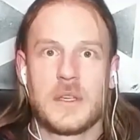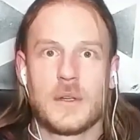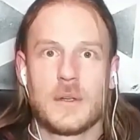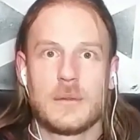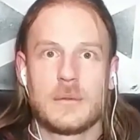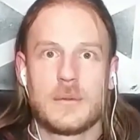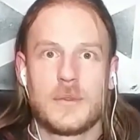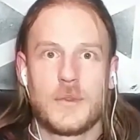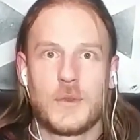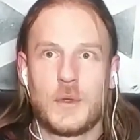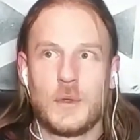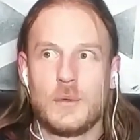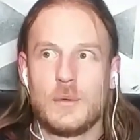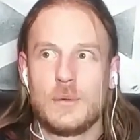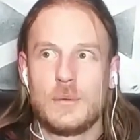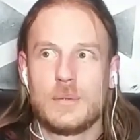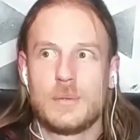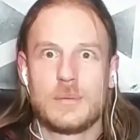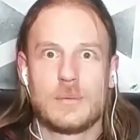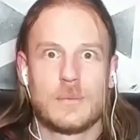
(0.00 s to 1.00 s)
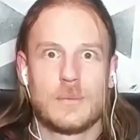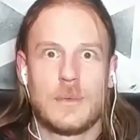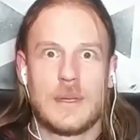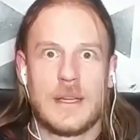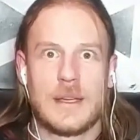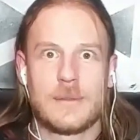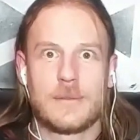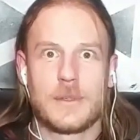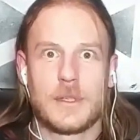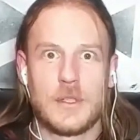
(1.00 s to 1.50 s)
you know, do
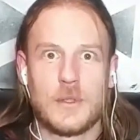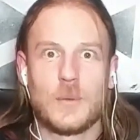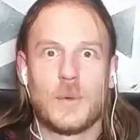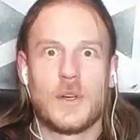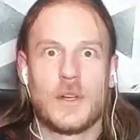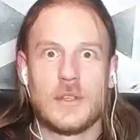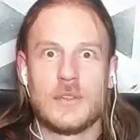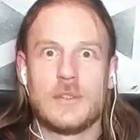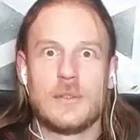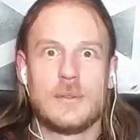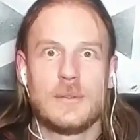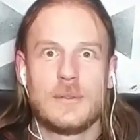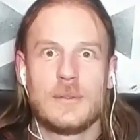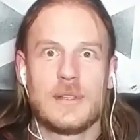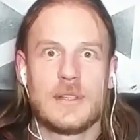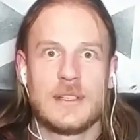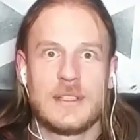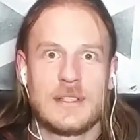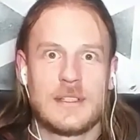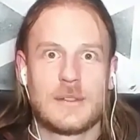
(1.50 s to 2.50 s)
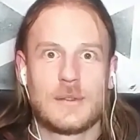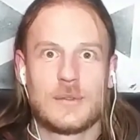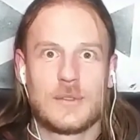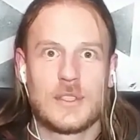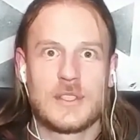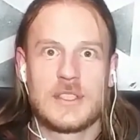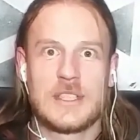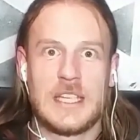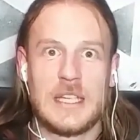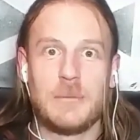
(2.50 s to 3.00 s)
whatever you want to do. Like,
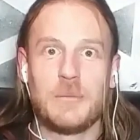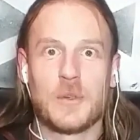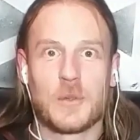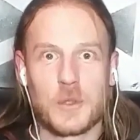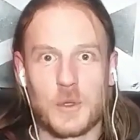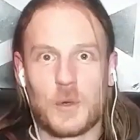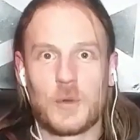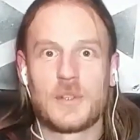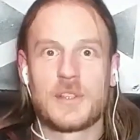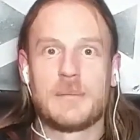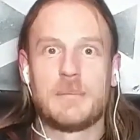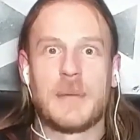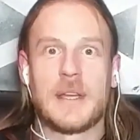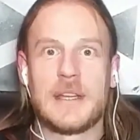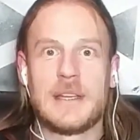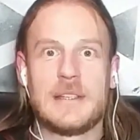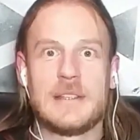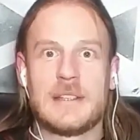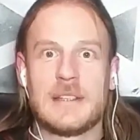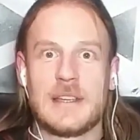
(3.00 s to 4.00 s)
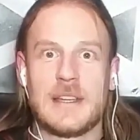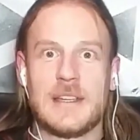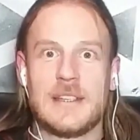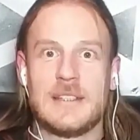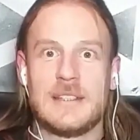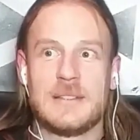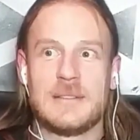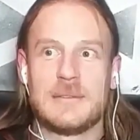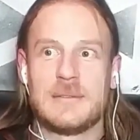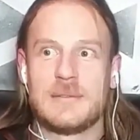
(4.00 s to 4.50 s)
just keep your goal in mind
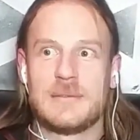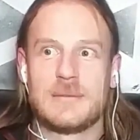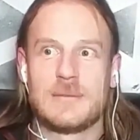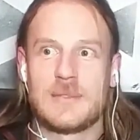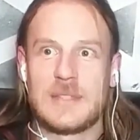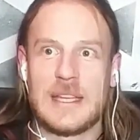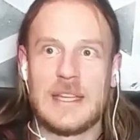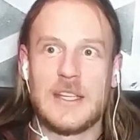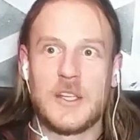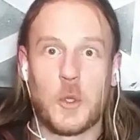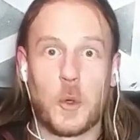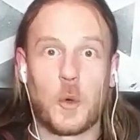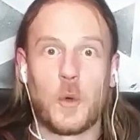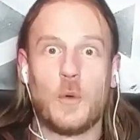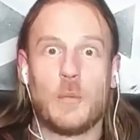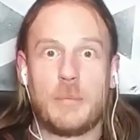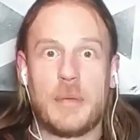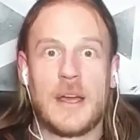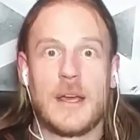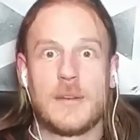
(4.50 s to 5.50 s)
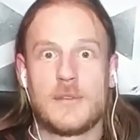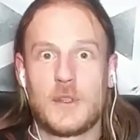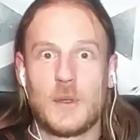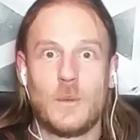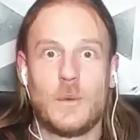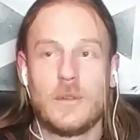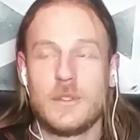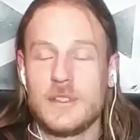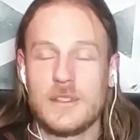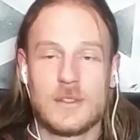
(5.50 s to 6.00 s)
and take your own path
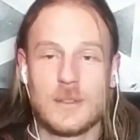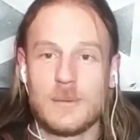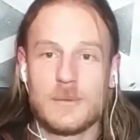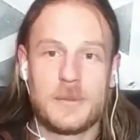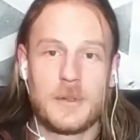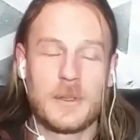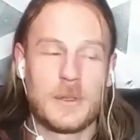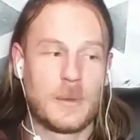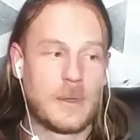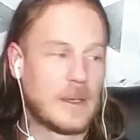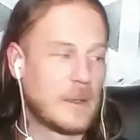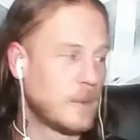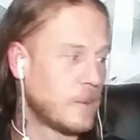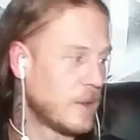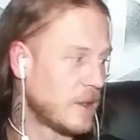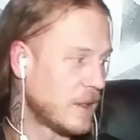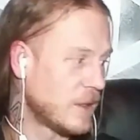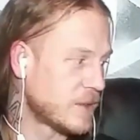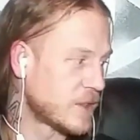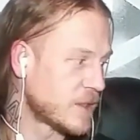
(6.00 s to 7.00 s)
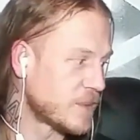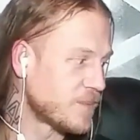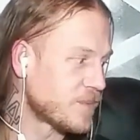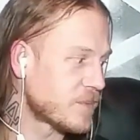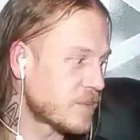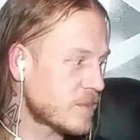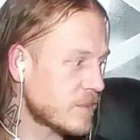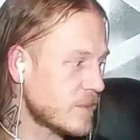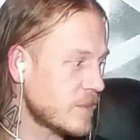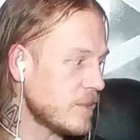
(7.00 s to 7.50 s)
towards it. Don't follow anyone else.
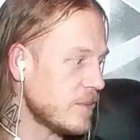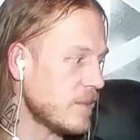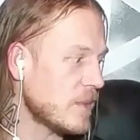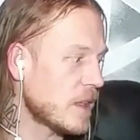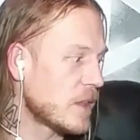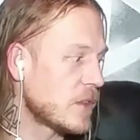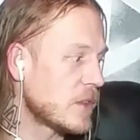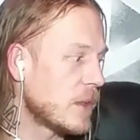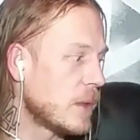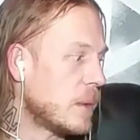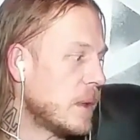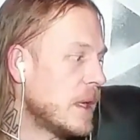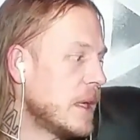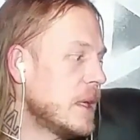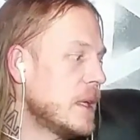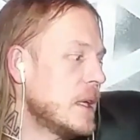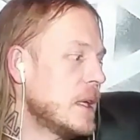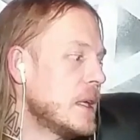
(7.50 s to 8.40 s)
So,